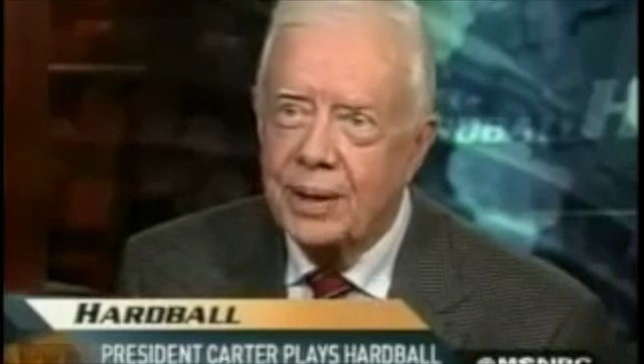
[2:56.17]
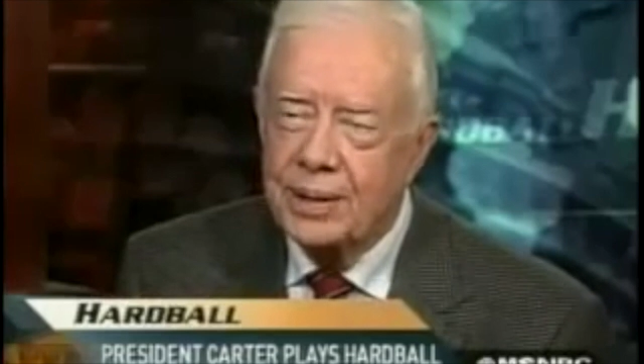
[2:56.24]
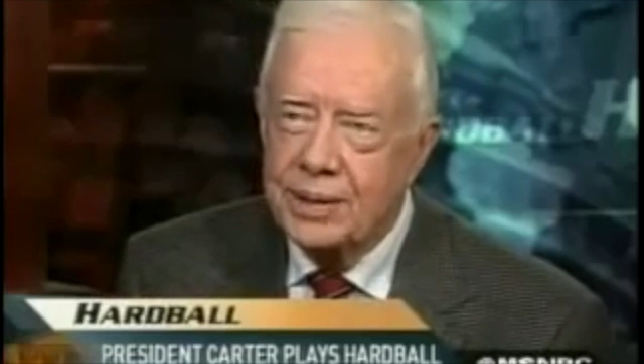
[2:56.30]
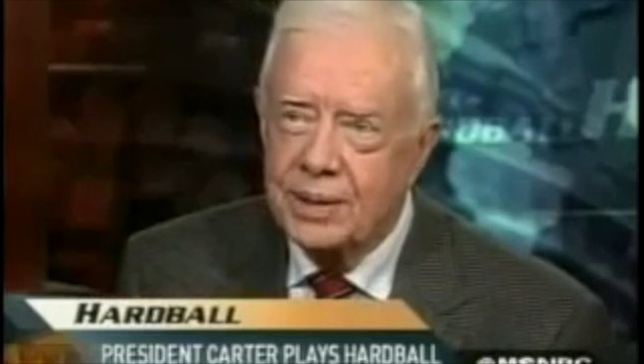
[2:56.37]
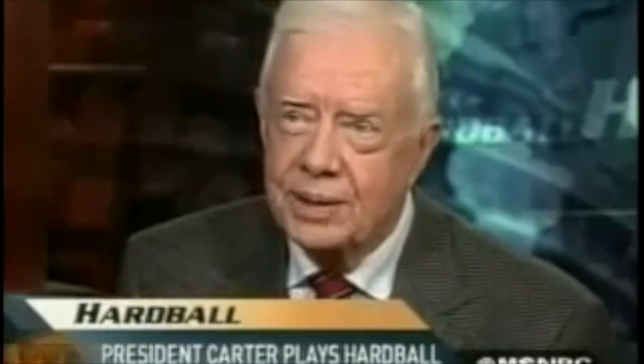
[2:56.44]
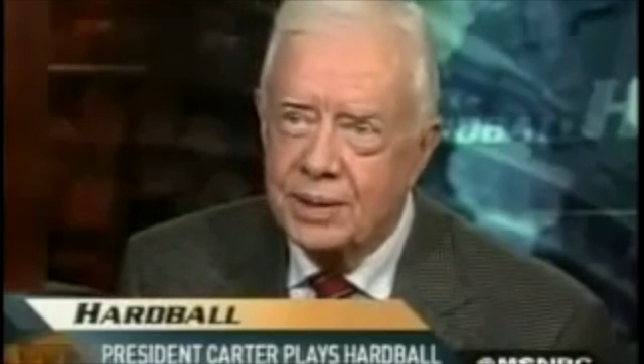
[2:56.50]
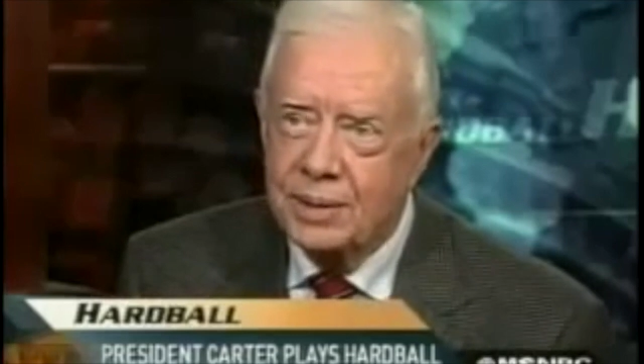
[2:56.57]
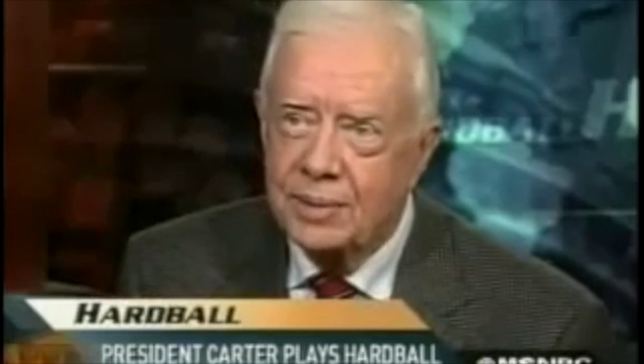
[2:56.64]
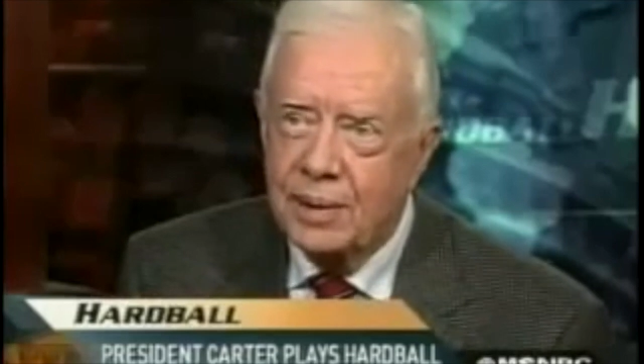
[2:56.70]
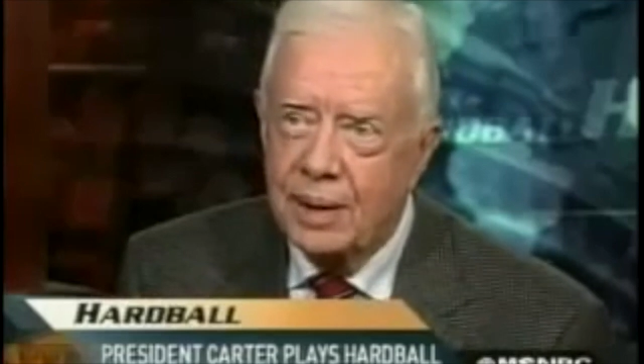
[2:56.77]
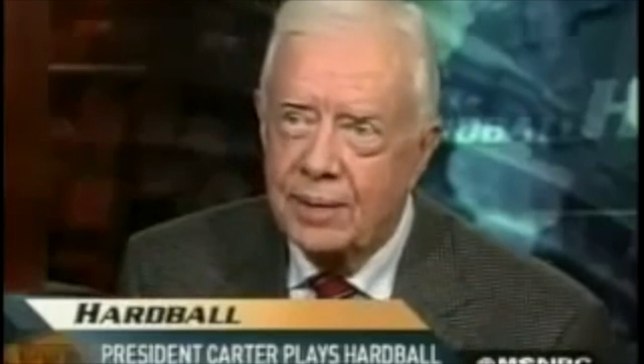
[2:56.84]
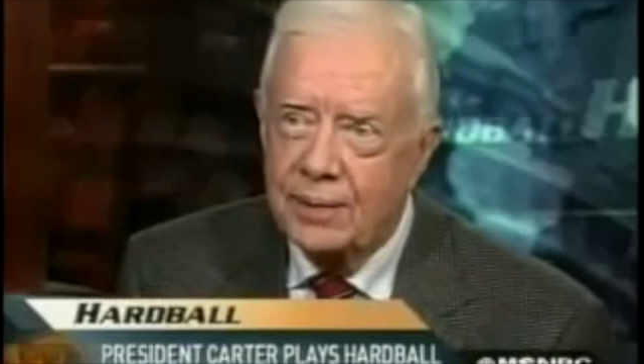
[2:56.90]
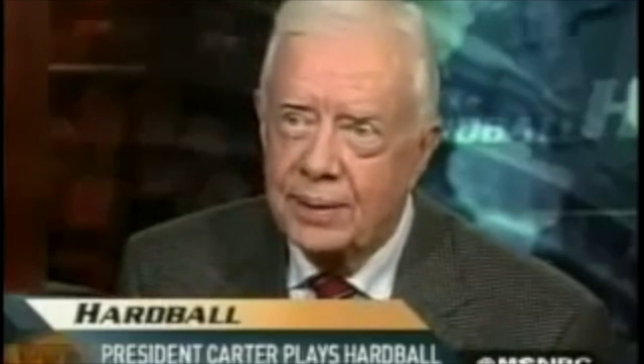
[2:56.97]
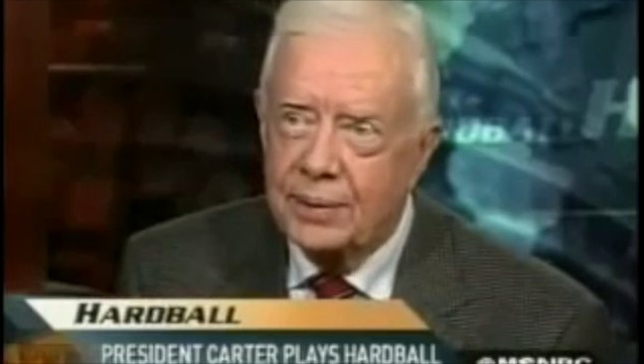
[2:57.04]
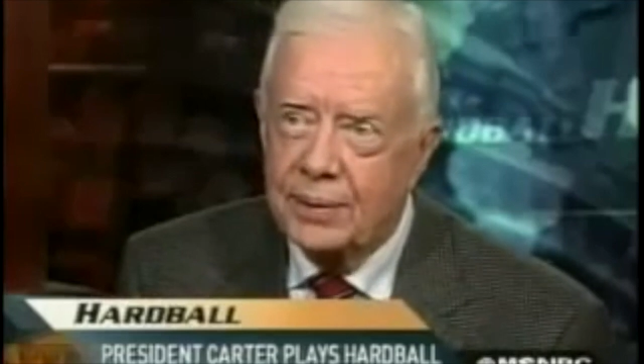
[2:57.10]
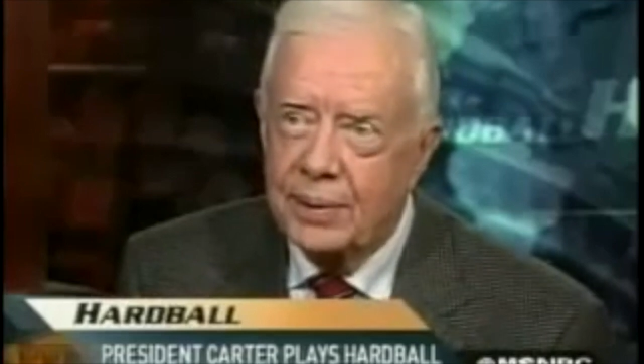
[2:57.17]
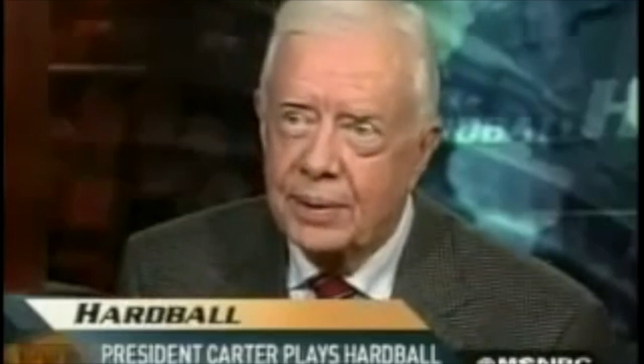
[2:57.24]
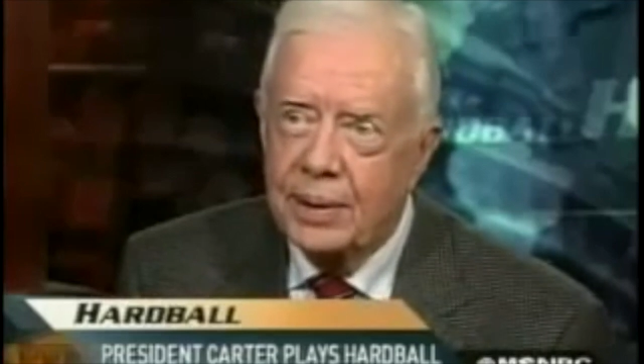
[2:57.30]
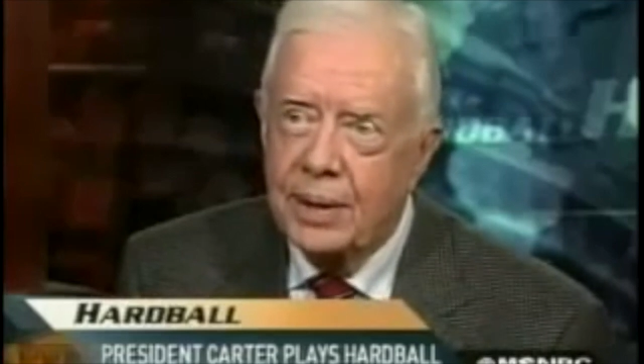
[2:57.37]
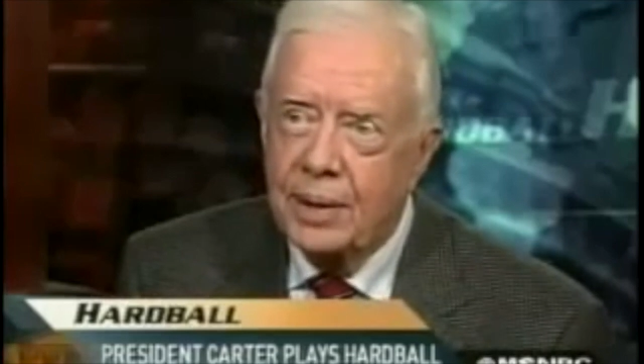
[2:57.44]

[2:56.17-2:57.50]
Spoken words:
There's no criticism of